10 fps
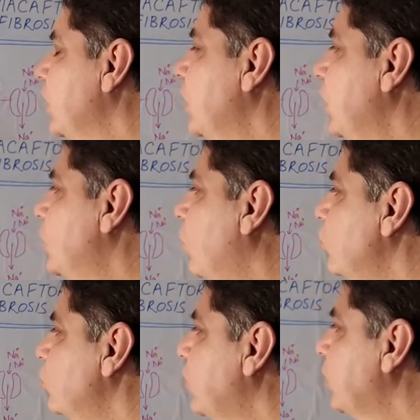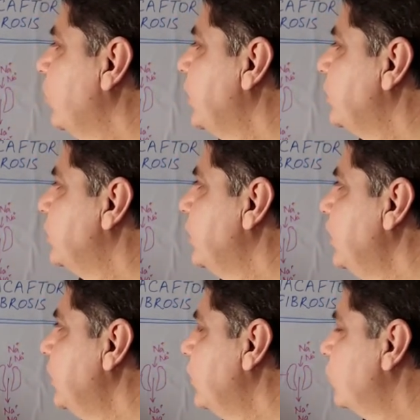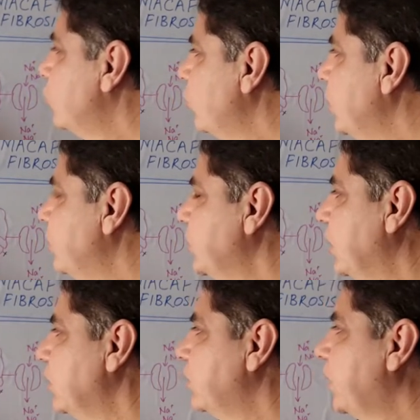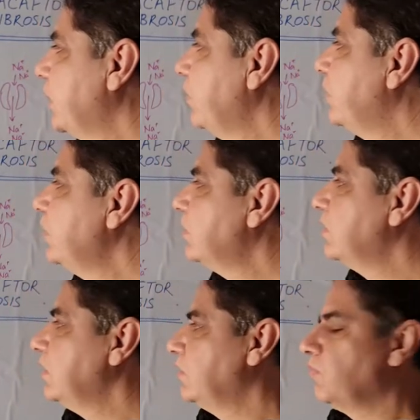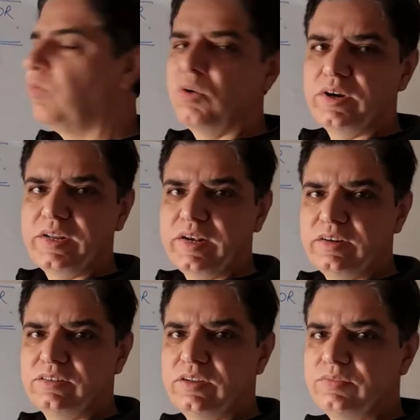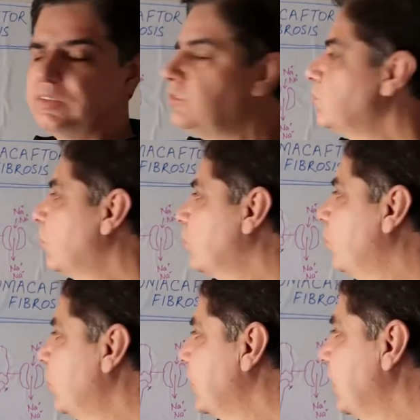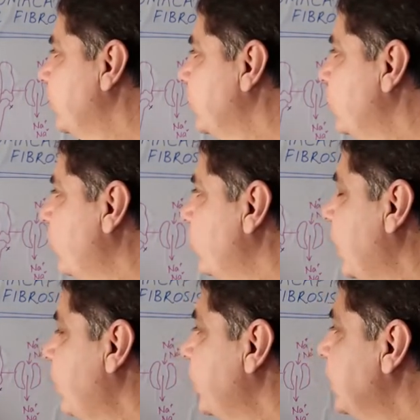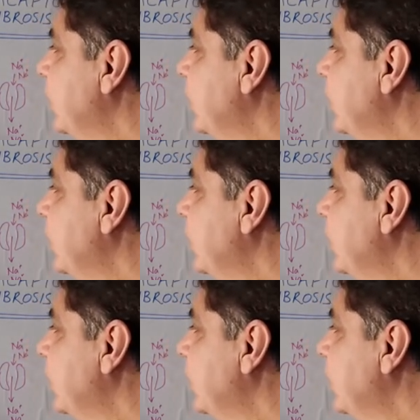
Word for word: it also regulates the sodium channels. But if this is faulty, let's say if this is not working, so what would happen?